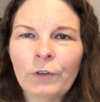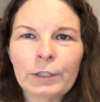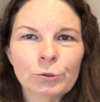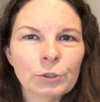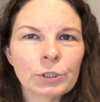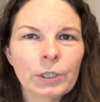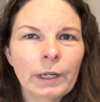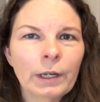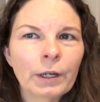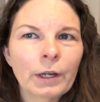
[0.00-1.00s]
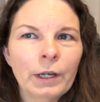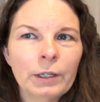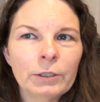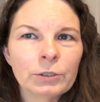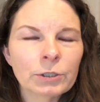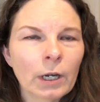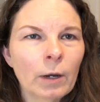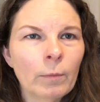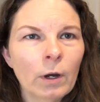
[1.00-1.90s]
interesting is um,